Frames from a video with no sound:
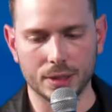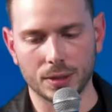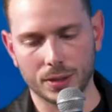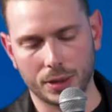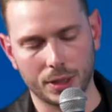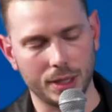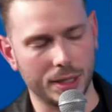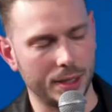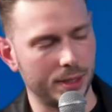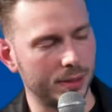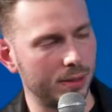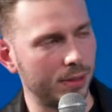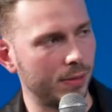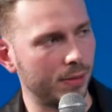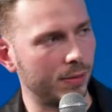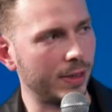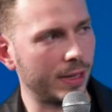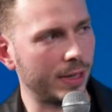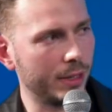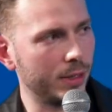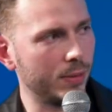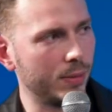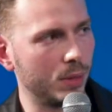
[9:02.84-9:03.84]
think it's a
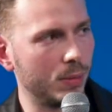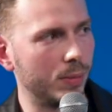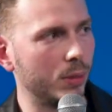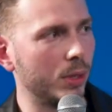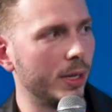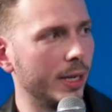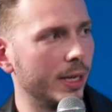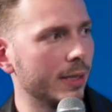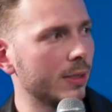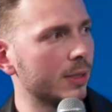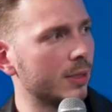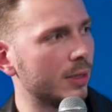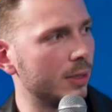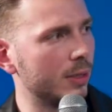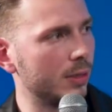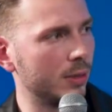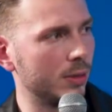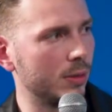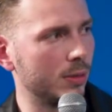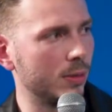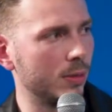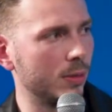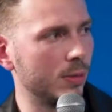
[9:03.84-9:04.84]
valuable place
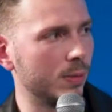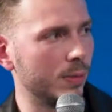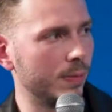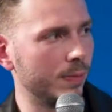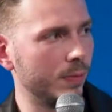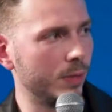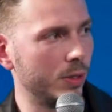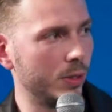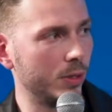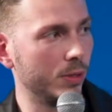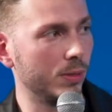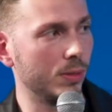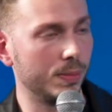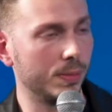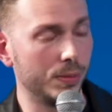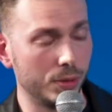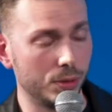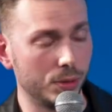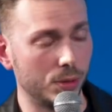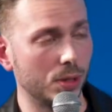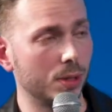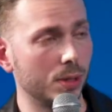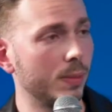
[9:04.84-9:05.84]
to to
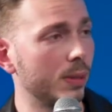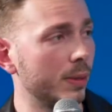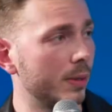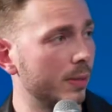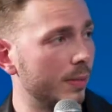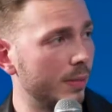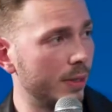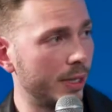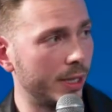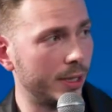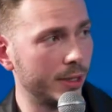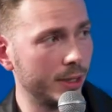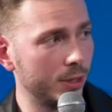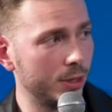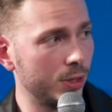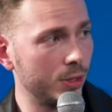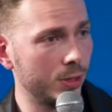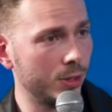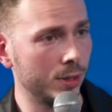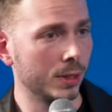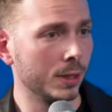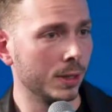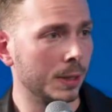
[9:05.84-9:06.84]
absorb
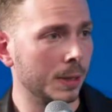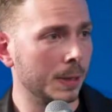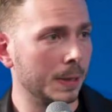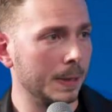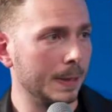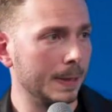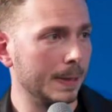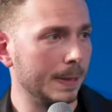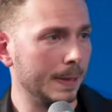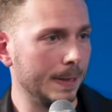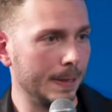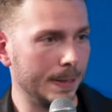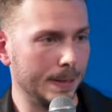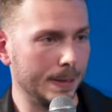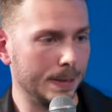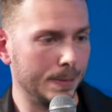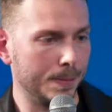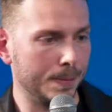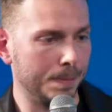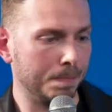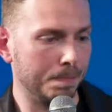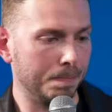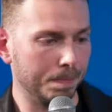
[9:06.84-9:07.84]
knowledge.
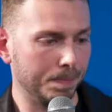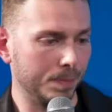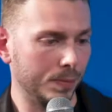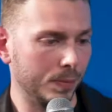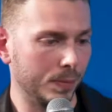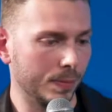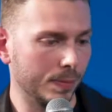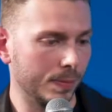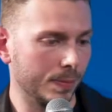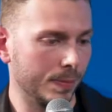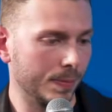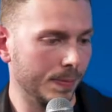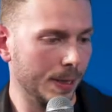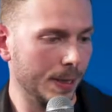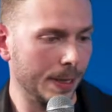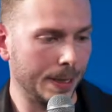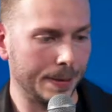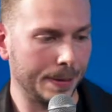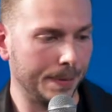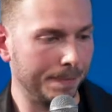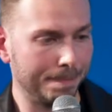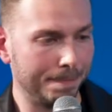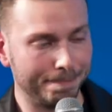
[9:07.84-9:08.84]
Um,
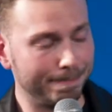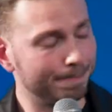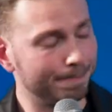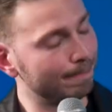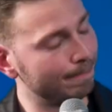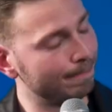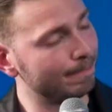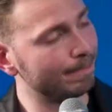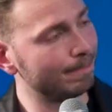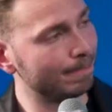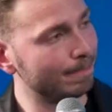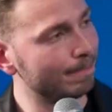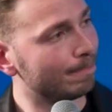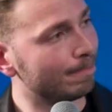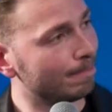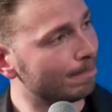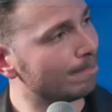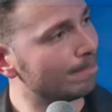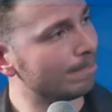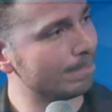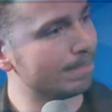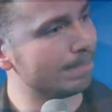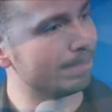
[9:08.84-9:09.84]
yeah. Okay.